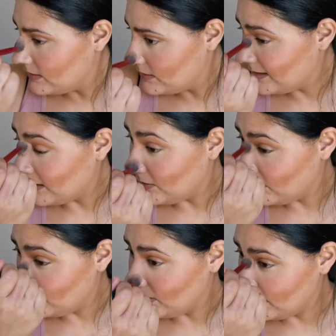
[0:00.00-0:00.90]
So
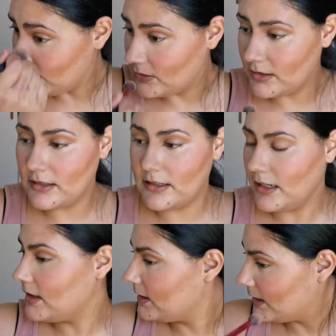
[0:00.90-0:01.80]
let's just
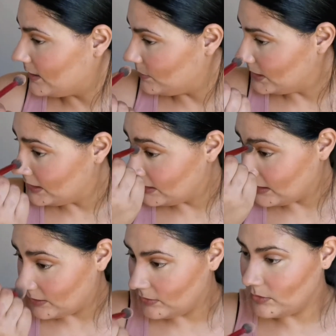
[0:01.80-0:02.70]
get that a bit
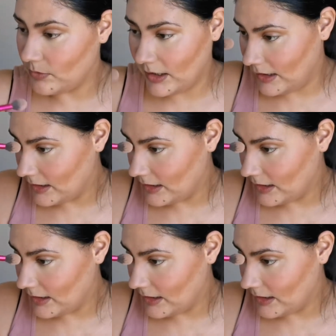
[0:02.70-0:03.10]
out of the way.